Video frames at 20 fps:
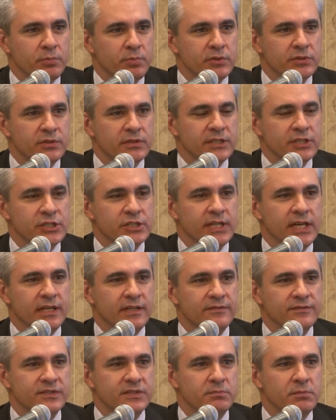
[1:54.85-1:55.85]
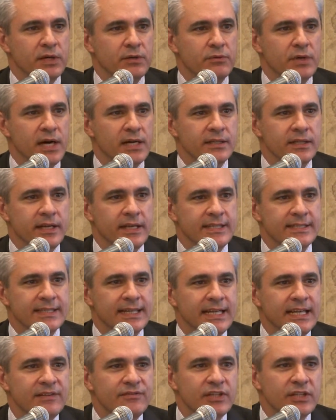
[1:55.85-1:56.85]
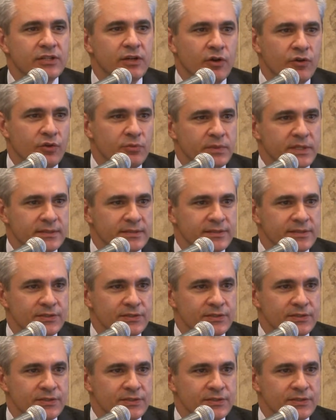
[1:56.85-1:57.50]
put on the shelves, but rather is a living document.